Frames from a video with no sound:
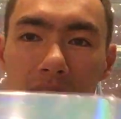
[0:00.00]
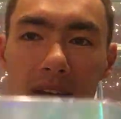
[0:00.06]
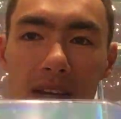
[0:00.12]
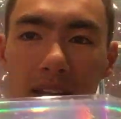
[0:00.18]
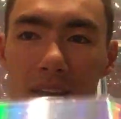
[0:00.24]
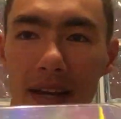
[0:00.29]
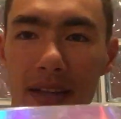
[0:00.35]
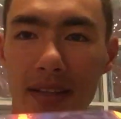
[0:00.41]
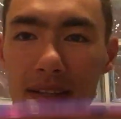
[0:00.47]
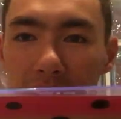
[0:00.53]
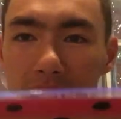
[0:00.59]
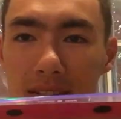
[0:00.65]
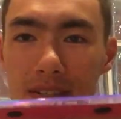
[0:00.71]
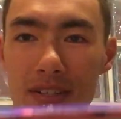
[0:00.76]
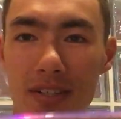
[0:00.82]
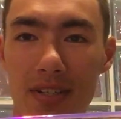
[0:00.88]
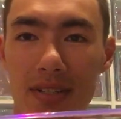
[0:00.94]
And this is
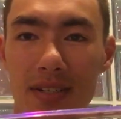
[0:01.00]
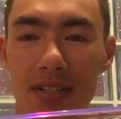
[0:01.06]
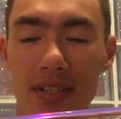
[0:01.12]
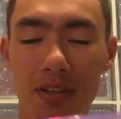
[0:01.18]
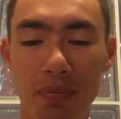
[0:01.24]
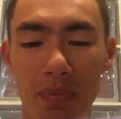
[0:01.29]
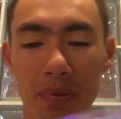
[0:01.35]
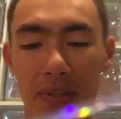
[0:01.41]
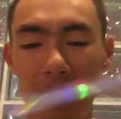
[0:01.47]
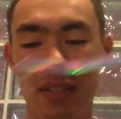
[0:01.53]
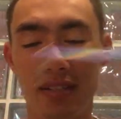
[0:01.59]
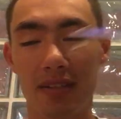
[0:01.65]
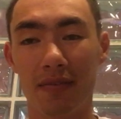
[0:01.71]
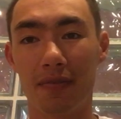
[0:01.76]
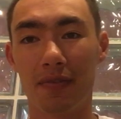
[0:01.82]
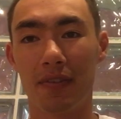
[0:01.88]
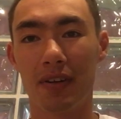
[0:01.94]
just, you put this in
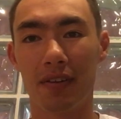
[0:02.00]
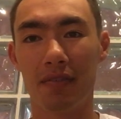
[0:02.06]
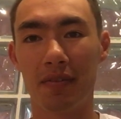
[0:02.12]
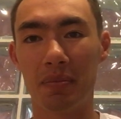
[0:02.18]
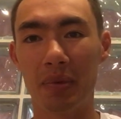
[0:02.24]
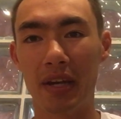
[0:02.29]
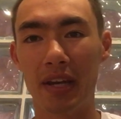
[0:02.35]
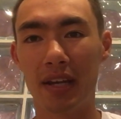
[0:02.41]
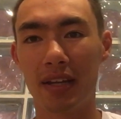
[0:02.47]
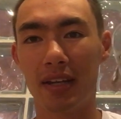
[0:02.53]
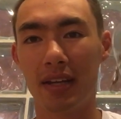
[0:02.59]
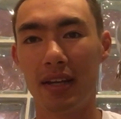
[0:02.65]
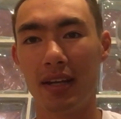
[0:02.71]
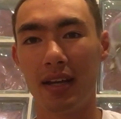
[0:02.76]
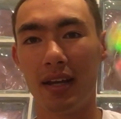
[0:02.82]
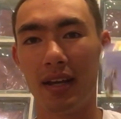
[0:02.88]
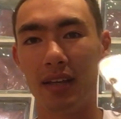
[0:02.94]
front of the bait,
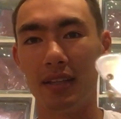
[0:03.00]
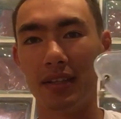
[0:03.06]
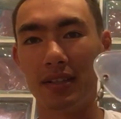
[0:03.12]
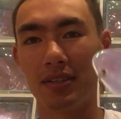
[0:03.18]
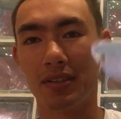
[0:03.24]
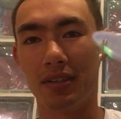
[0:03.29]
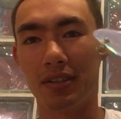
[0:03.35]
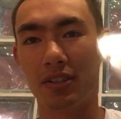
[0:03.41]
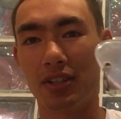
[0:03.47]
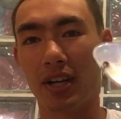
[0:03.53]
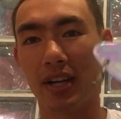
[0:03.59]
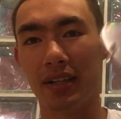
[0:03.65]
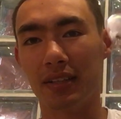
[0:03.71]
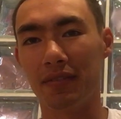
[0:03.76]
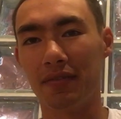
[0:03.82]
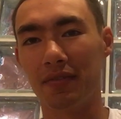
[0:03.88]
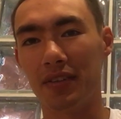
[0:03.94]
and this will attract the
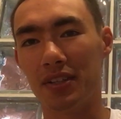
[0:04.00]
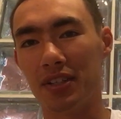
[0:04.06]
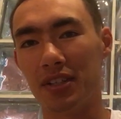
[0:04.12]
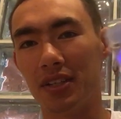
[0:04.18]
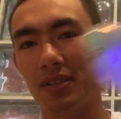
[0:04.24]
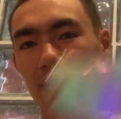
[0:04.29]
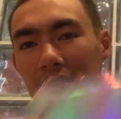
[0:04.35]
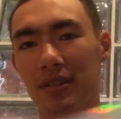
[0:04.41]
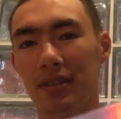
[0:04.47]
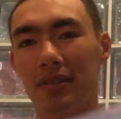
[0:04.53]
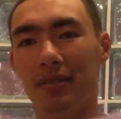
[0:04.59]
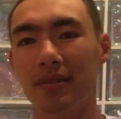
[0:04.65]
fish in. So